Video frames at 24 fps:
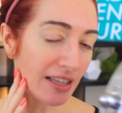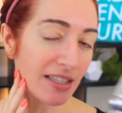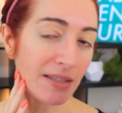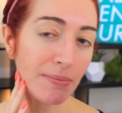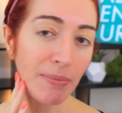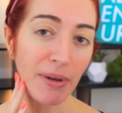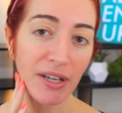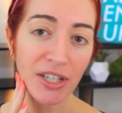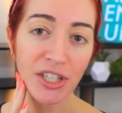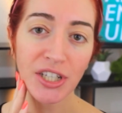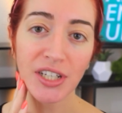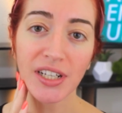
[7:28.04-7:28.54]

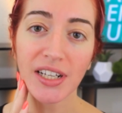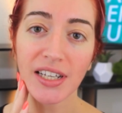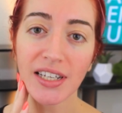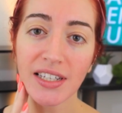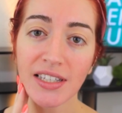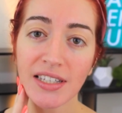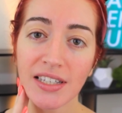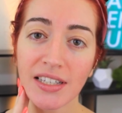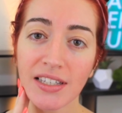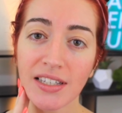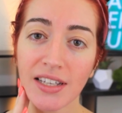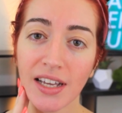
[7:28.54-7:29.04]
especially
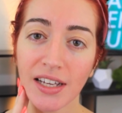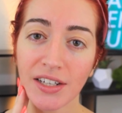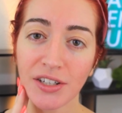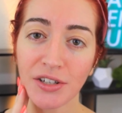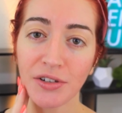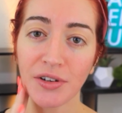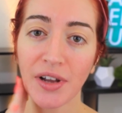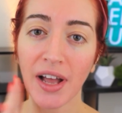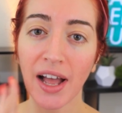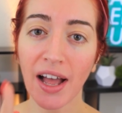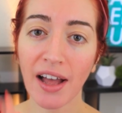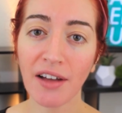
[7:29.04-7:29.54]
since I
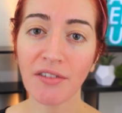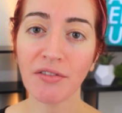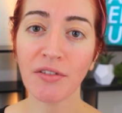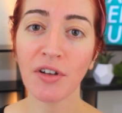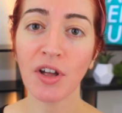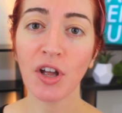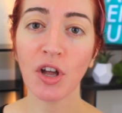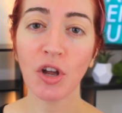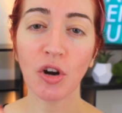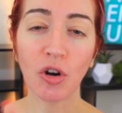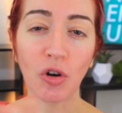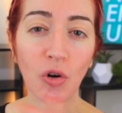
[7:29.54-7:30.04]
do have
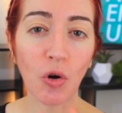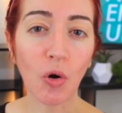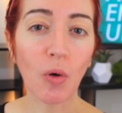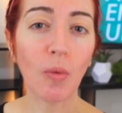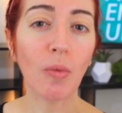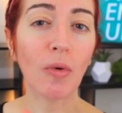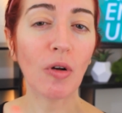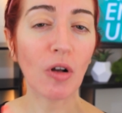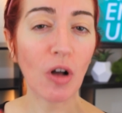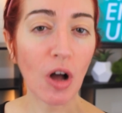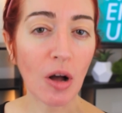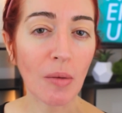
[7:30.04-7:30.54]

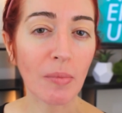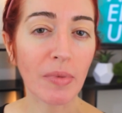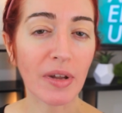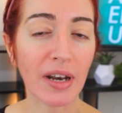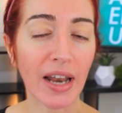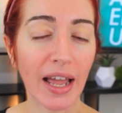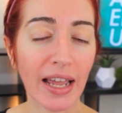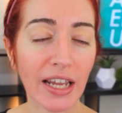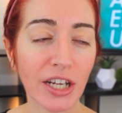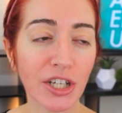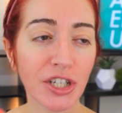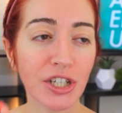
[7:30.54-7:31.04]
normal
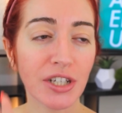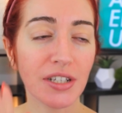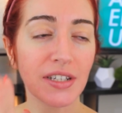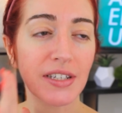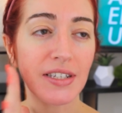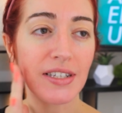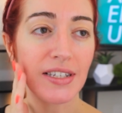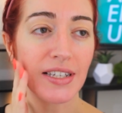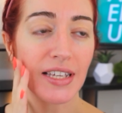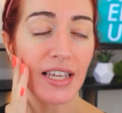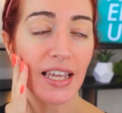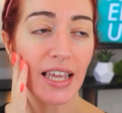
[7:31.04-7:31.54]
combination
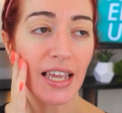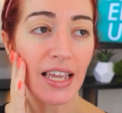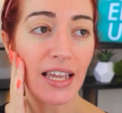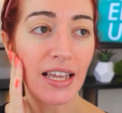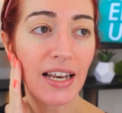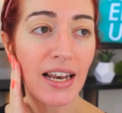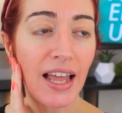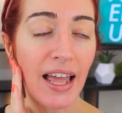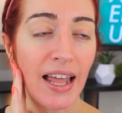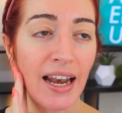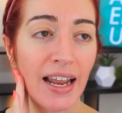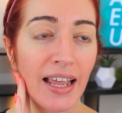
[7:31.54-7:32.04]

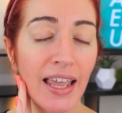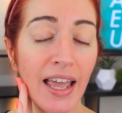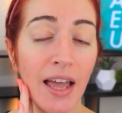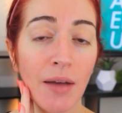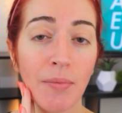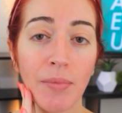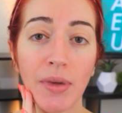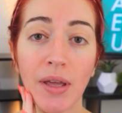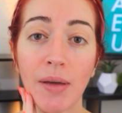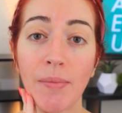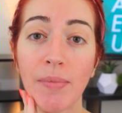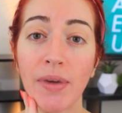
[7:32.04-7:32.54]
skin and it
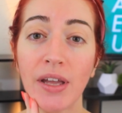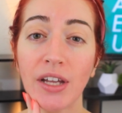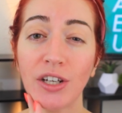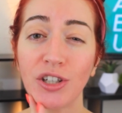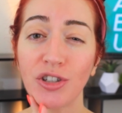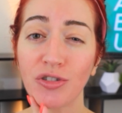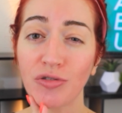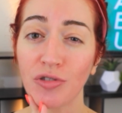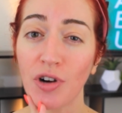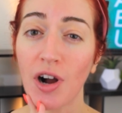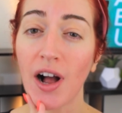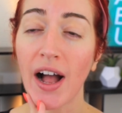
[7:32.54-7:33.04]
can be a bit
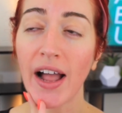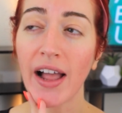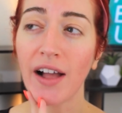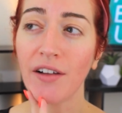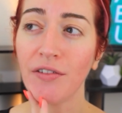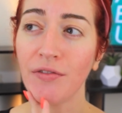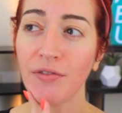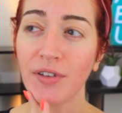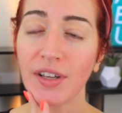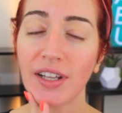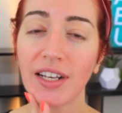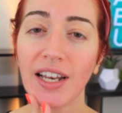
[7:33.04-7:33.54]
dry. I
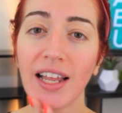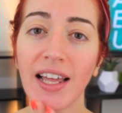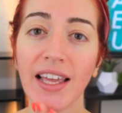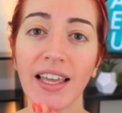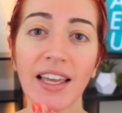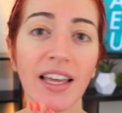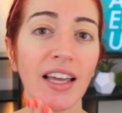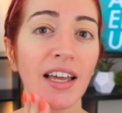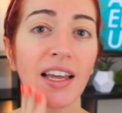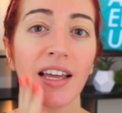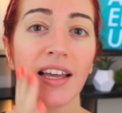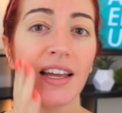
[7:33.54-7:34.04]
feel
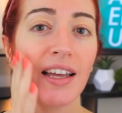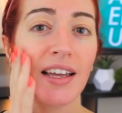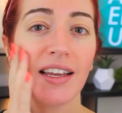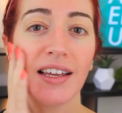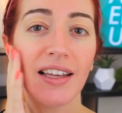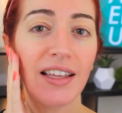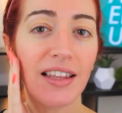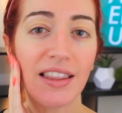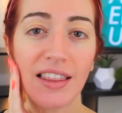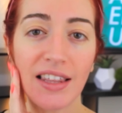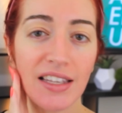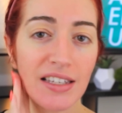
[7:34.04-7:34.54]
like
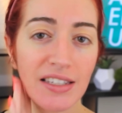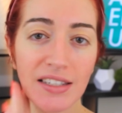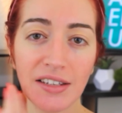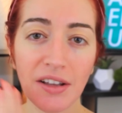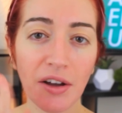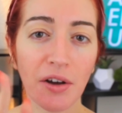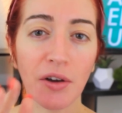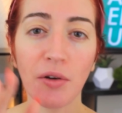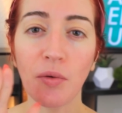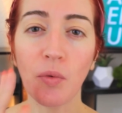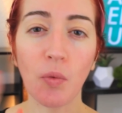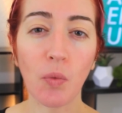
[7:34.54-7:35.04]
there's
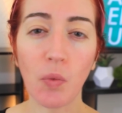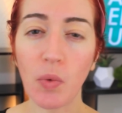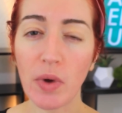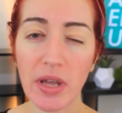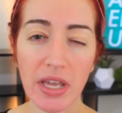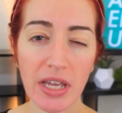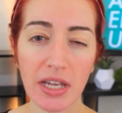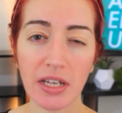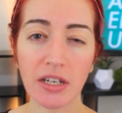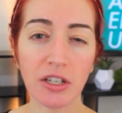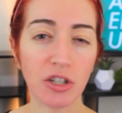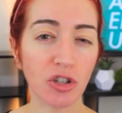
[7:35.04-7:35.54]
no
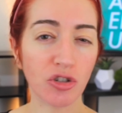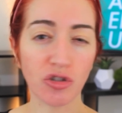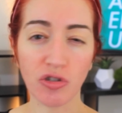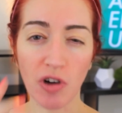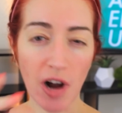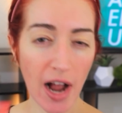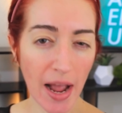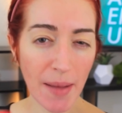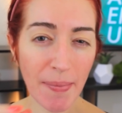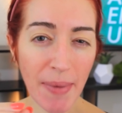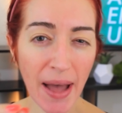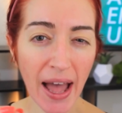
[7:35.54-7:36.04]
weird
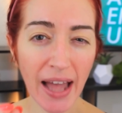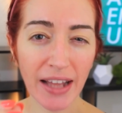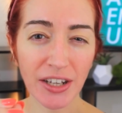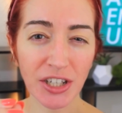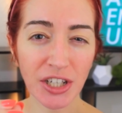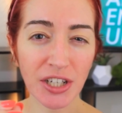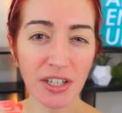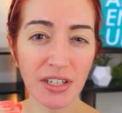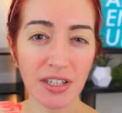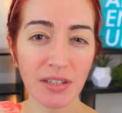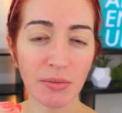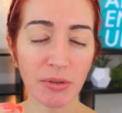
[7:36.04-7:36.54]
dry
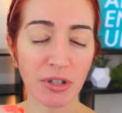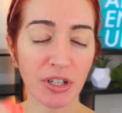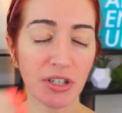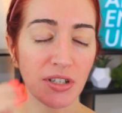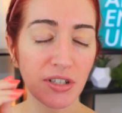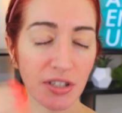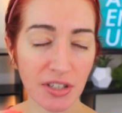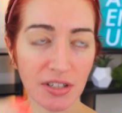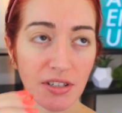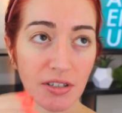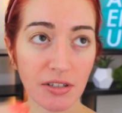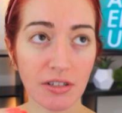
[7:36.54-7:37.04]
patches, which
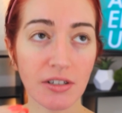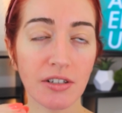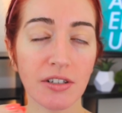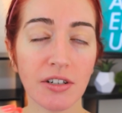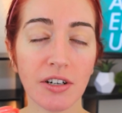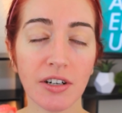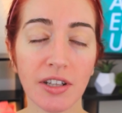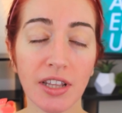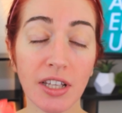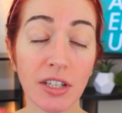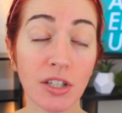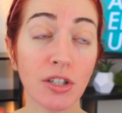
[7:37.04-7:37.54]
is, oh
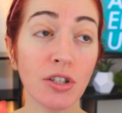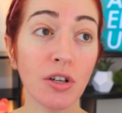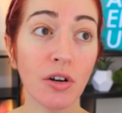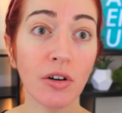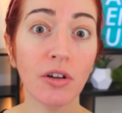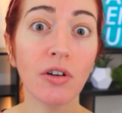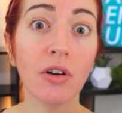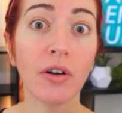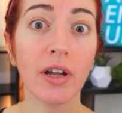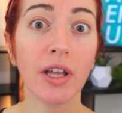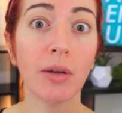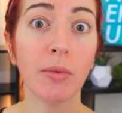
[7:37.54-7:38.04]
God, that's so
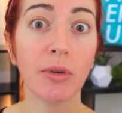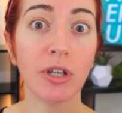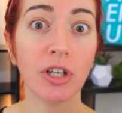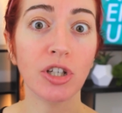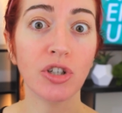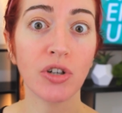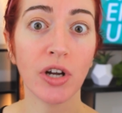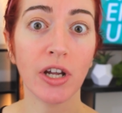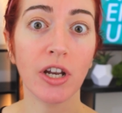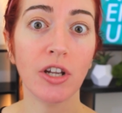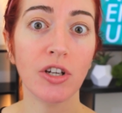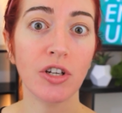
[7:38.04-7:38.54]
annoying when you're
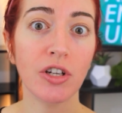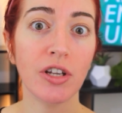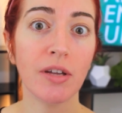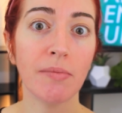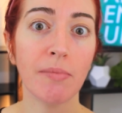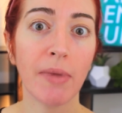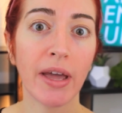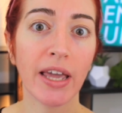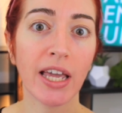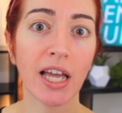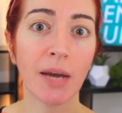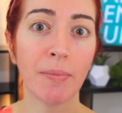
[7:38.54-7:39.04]
trying to do your
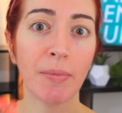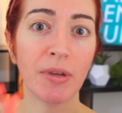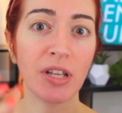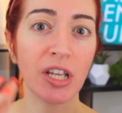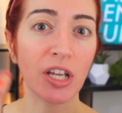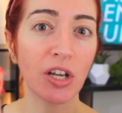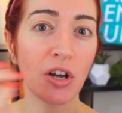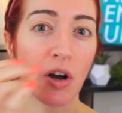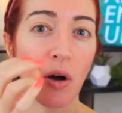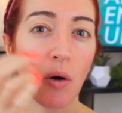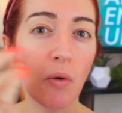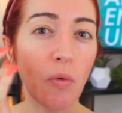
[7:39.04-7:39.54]
makeup and
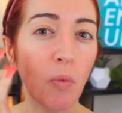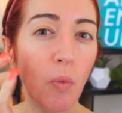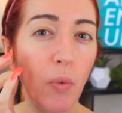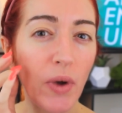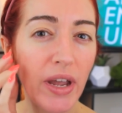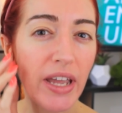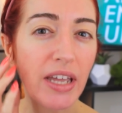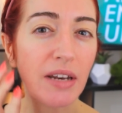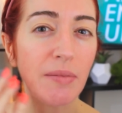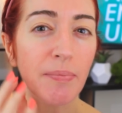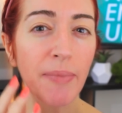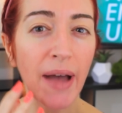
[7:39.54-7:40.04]
you got
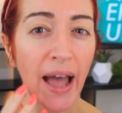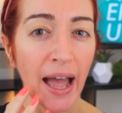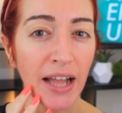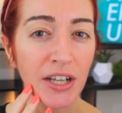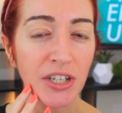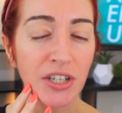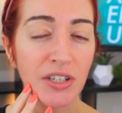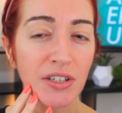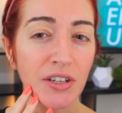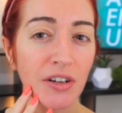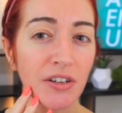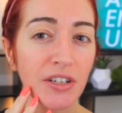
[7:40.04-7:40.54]
weird
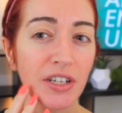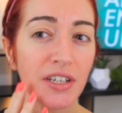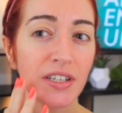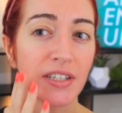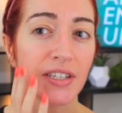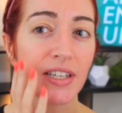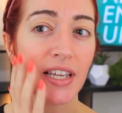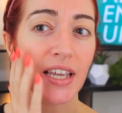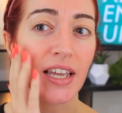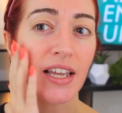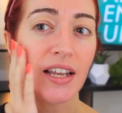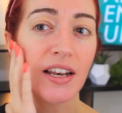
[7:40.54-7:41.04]
patches on your
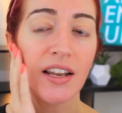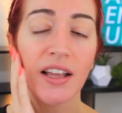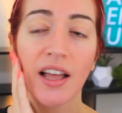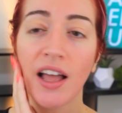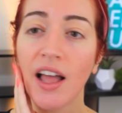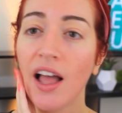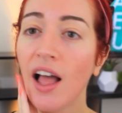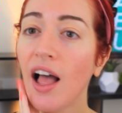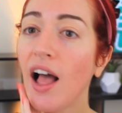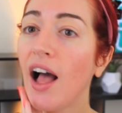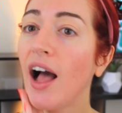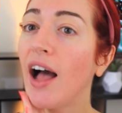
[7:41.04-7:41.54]
skin.
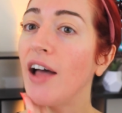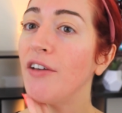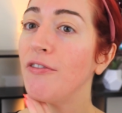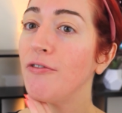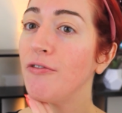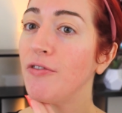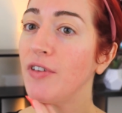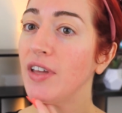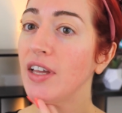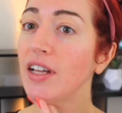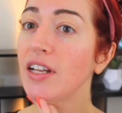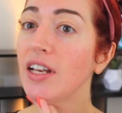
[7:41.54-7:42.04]
I
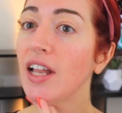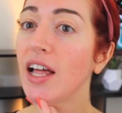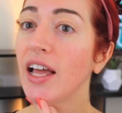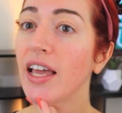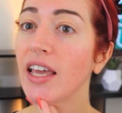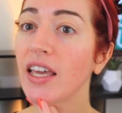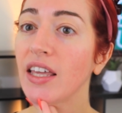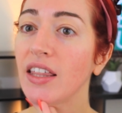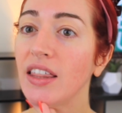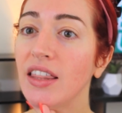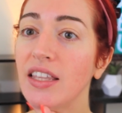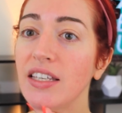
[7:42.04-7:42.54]
feel
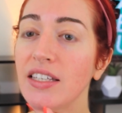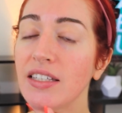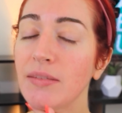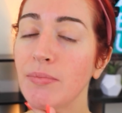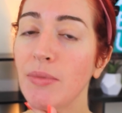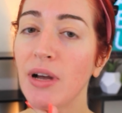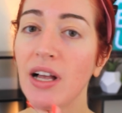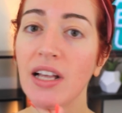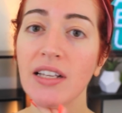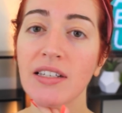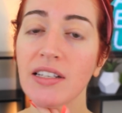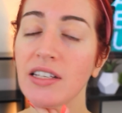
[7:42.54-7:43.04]
like this
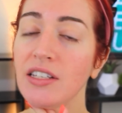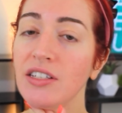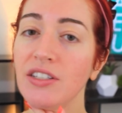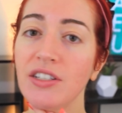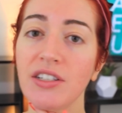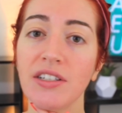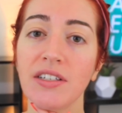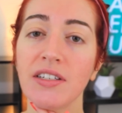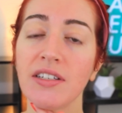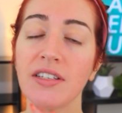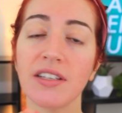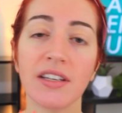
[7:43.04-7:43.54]
mask
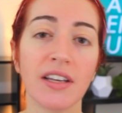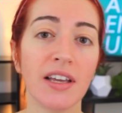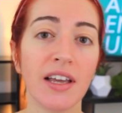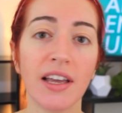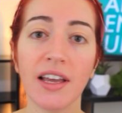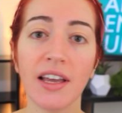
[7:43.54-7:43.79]
is